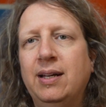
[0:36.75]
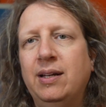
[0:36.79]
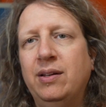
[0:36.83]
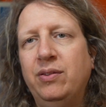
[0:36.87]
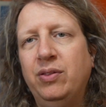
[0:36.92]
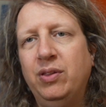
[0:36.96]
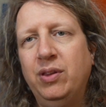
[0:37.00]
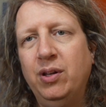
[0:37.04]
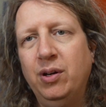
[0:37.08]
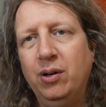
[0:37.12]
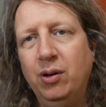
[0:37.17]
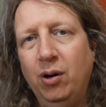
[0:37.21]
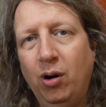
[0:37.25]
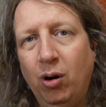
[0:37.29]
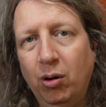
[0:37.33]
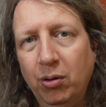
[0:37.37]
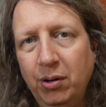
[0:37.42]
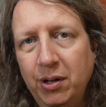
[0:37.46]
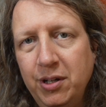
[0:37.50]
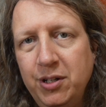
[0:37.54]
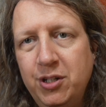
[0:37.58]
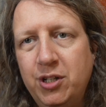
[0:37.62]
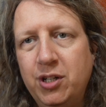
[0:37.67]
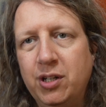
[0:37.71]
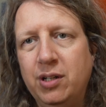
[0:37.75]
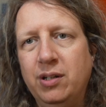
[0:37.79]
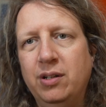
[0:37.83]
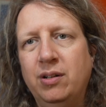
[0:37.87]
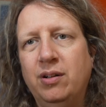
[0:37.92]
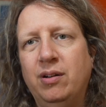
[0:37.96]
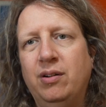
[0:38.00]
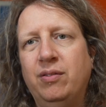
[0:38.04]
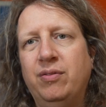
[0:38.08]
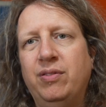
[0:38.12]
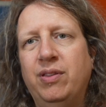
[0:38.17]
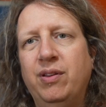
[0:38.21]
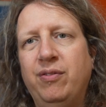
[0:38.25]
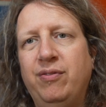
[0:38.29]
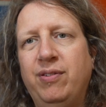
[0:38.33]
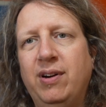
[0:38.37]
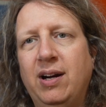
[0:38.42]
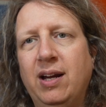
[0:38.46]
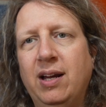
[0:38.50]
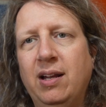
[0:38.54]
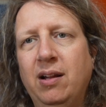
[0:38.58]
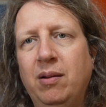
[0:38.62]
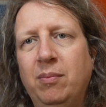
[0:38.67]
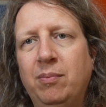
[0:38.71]
the origin of the
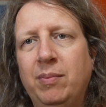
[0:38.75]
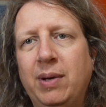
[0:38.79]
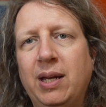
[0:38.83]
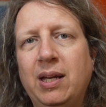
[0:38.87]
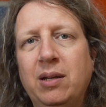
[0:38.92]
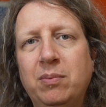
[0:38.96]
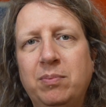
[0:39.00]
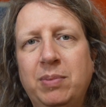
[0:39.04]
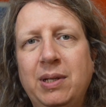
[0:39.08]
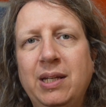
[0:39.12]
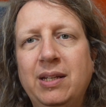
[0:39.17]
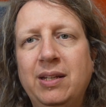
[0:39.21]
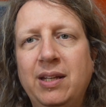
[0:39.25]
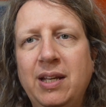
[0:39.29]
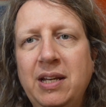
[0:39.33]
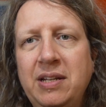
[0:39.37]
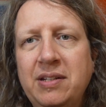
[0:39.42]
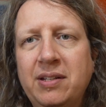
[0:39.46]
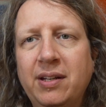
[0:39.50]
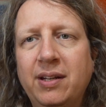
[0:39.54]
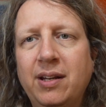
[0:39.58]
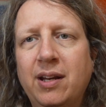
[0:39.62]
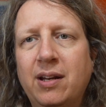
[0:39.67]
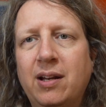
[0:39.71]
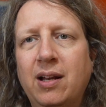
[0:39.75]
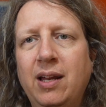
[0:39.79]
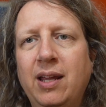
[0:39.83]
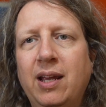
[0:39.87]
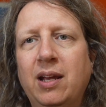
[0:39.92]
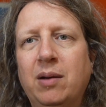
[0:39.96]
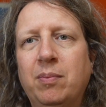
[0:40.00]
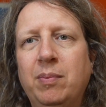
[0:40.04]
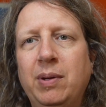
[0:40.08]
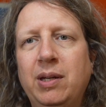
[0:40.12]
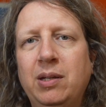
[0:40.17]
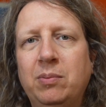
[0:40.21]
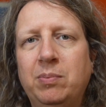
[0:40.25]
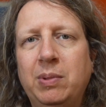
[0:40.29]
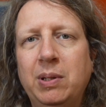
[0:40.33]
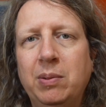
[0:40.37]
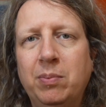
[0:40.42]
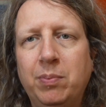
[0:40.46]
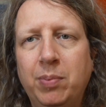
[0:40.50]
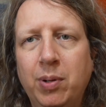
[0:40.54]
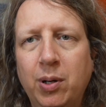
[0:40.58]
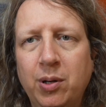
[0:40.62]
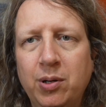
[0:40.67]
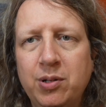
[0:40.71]
file, may it be an internet link, may it be a
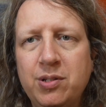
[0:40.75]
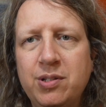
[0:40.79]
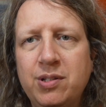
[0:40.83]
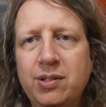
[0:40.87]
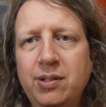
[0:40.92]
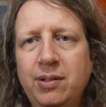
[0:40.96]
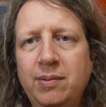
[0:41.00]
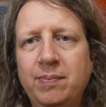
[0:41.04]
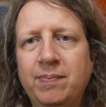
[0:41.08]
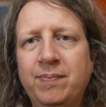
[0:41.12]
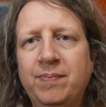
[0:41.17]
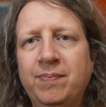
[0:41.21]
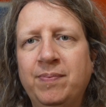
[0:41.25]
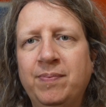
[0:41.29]
person,